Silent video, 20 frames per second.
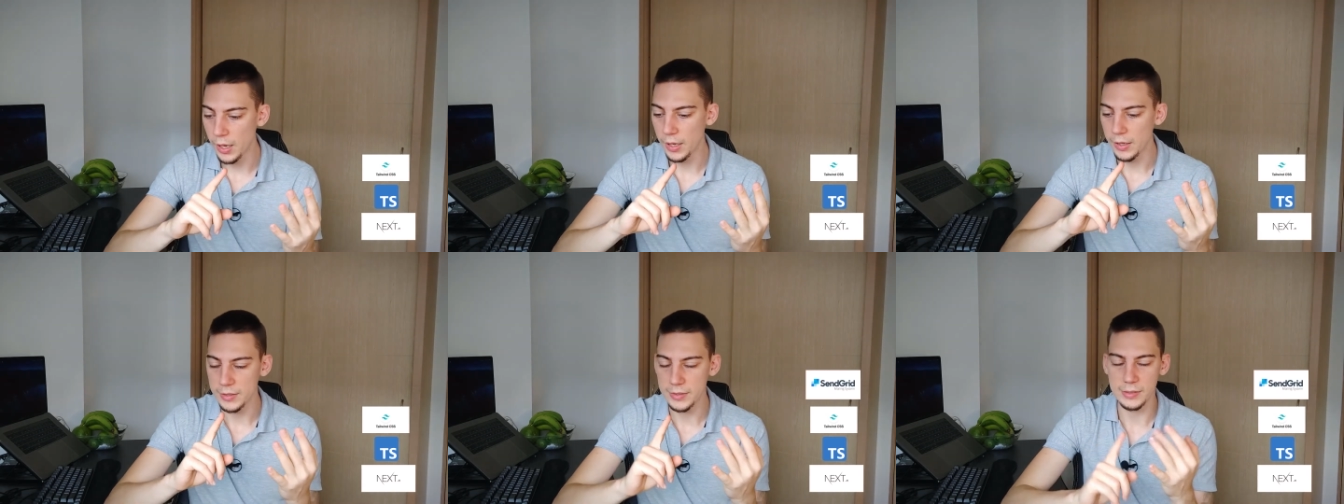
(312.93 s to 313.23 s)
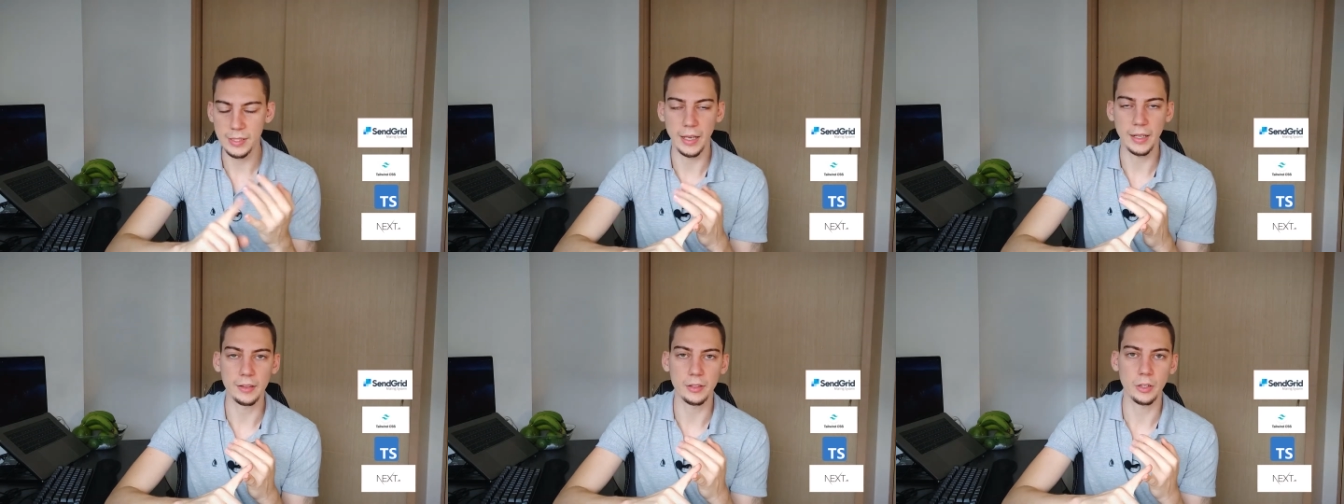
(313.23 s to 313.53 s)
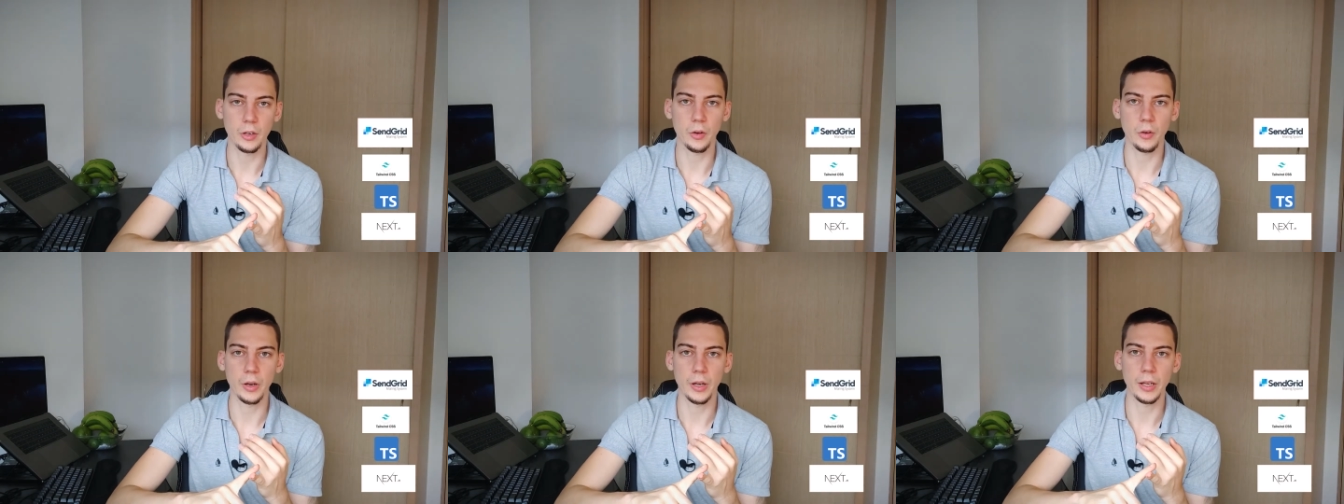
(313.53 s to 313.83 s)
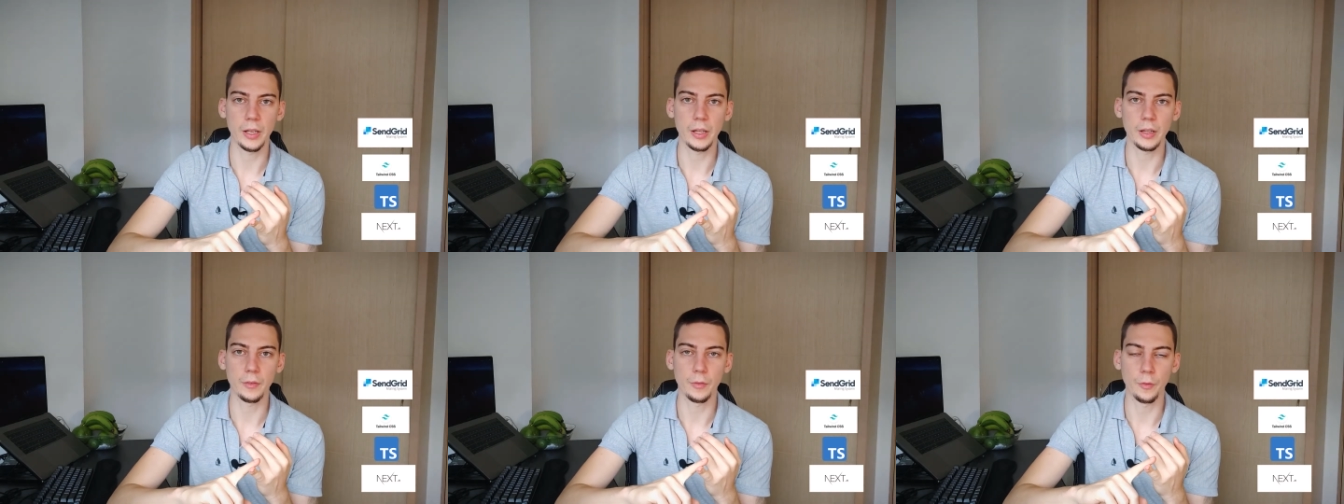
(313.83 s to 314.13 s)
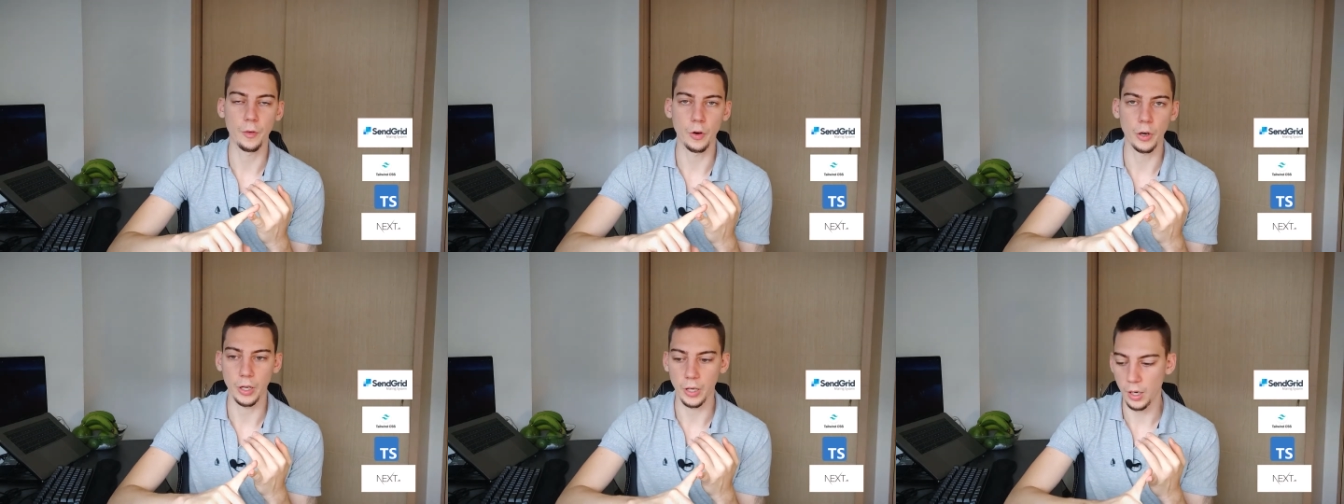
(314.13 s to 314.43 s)
SendGrid
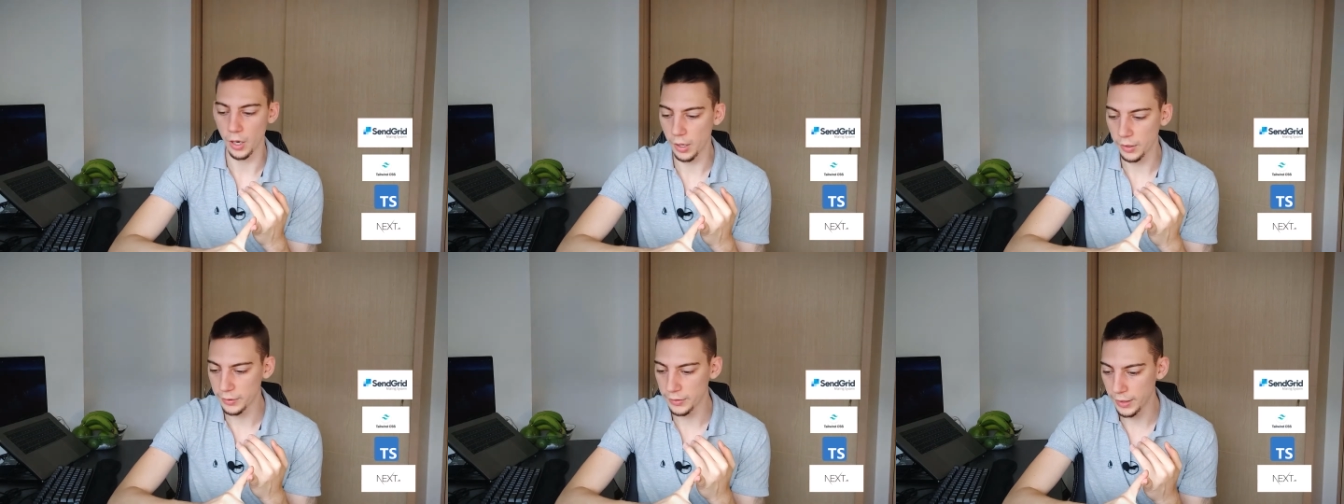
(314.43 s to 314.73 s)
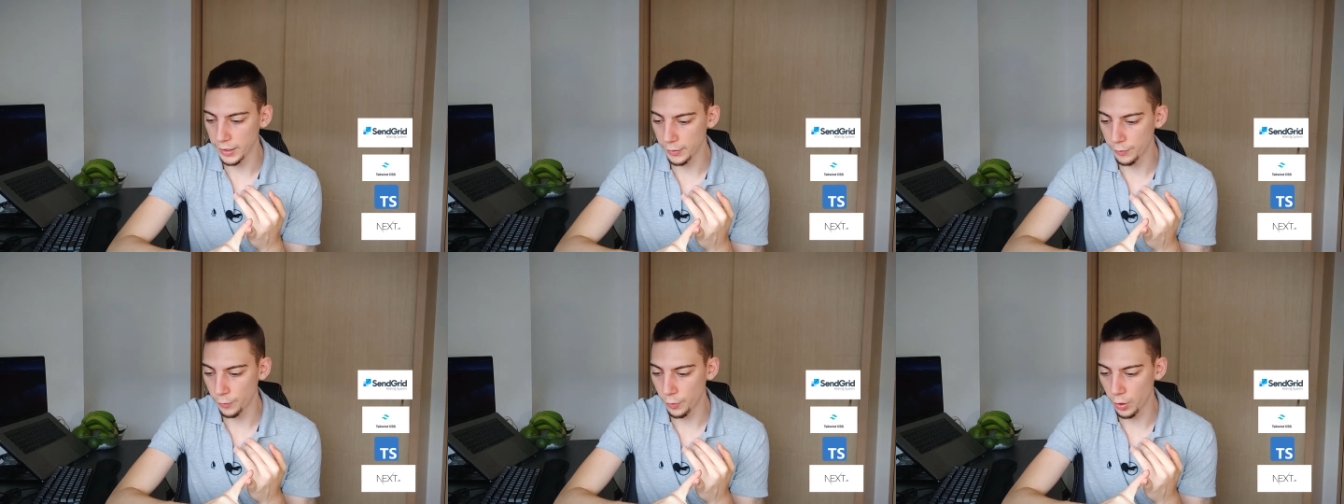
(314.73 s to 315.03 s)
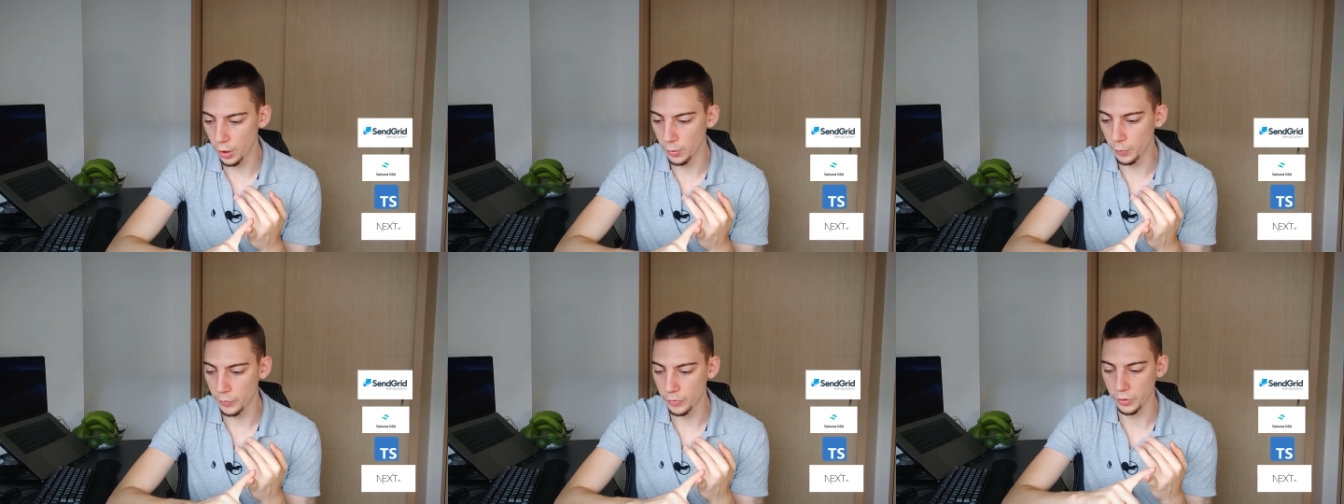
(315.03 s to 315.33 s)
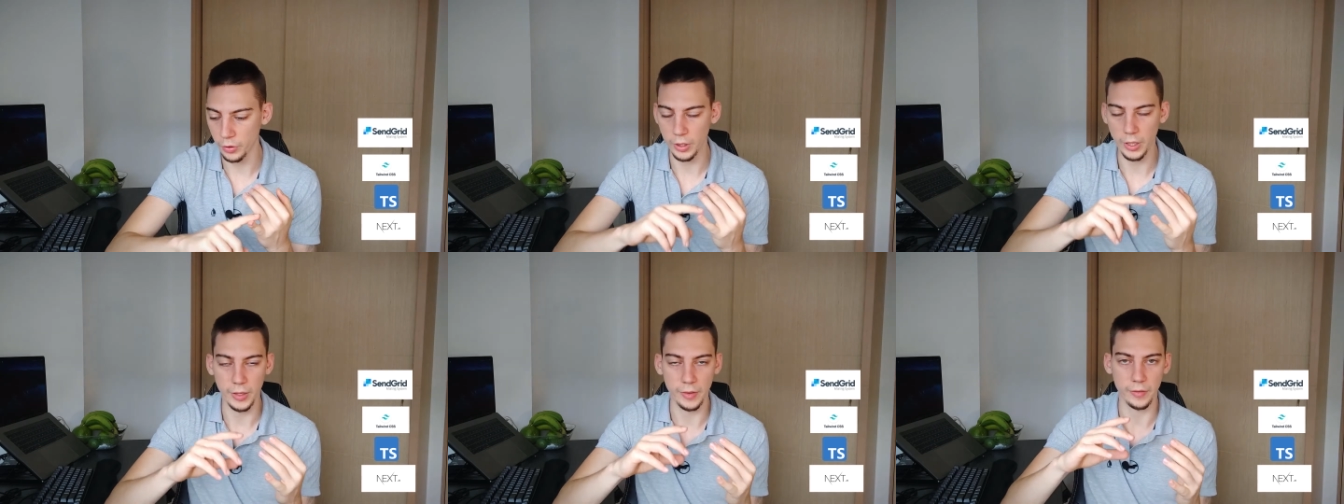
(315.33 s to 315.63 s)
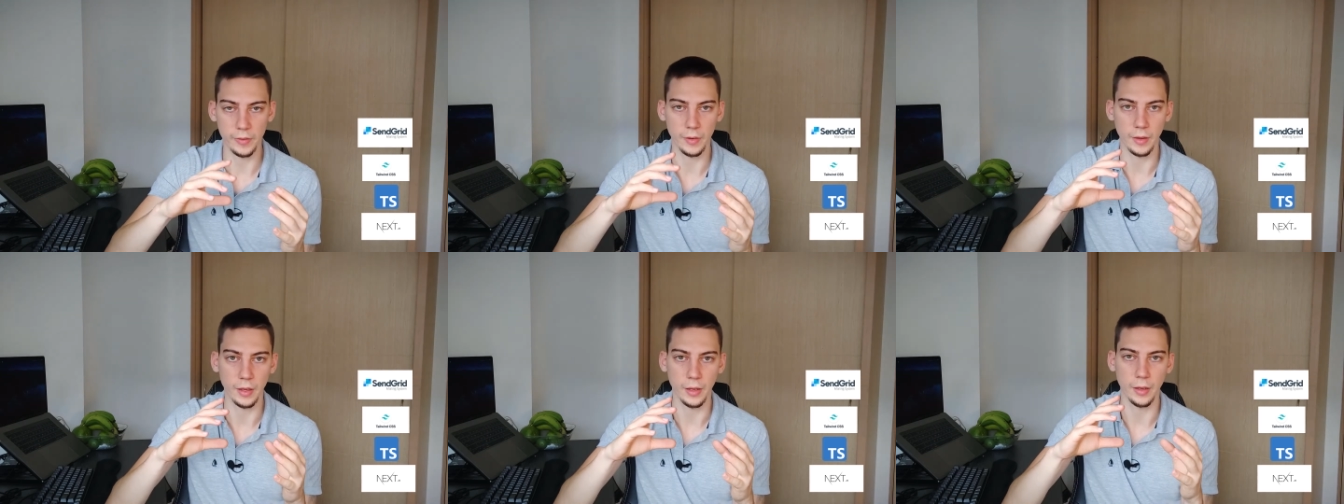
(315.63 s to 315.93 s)
for the contact form. So
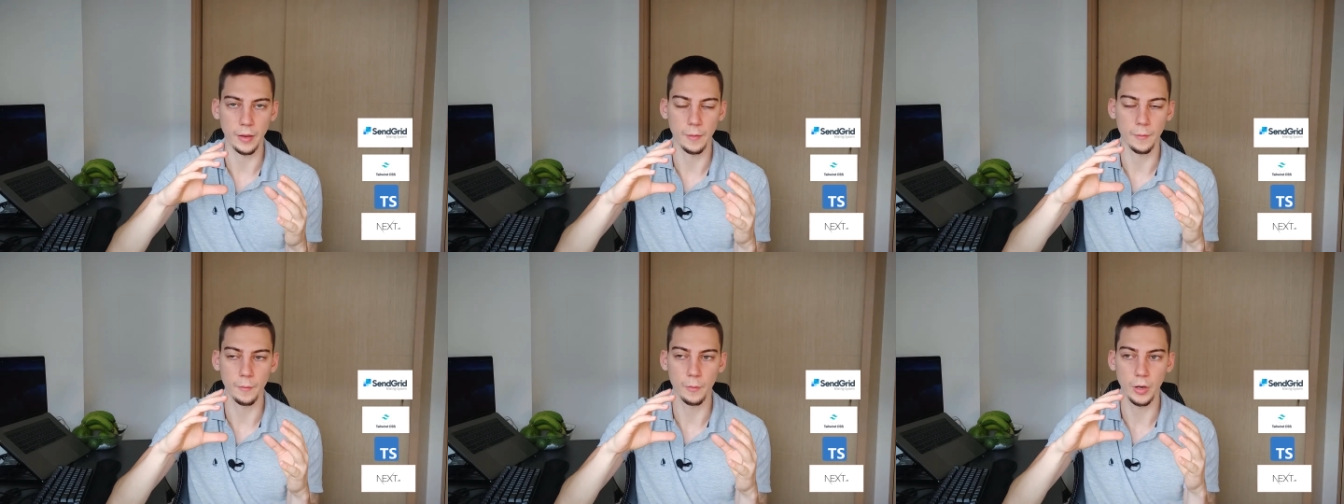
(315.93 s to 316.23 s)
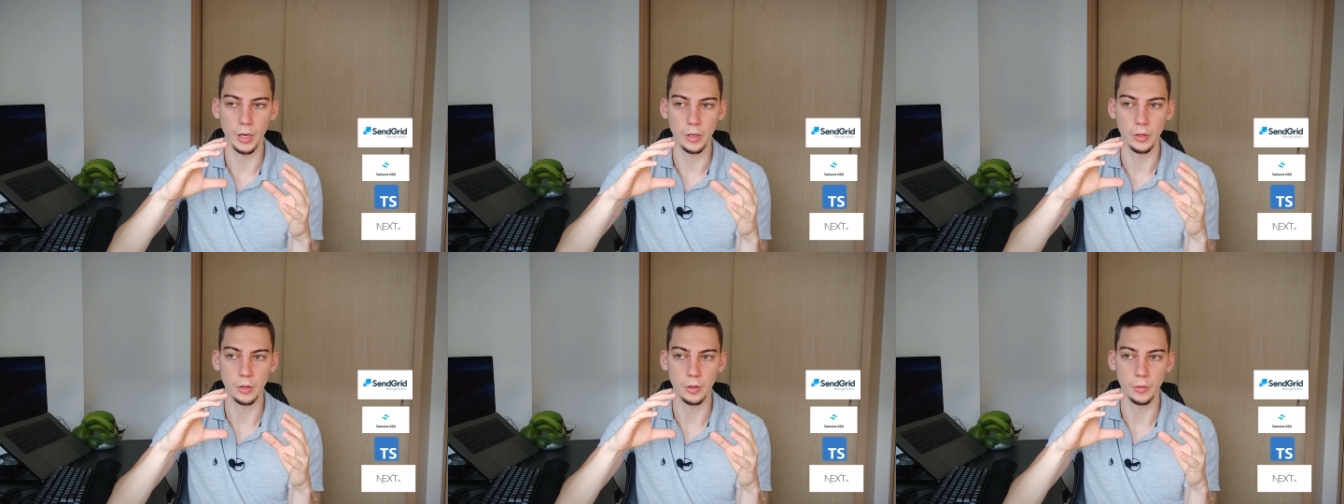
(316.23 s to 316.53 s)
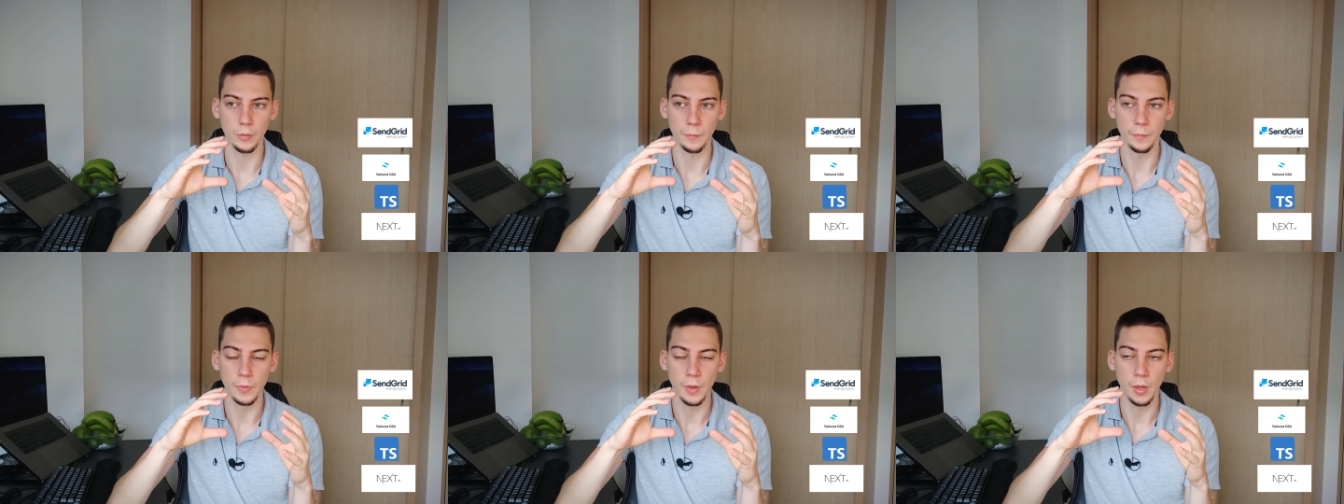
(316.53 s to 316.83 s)
that's uh, where you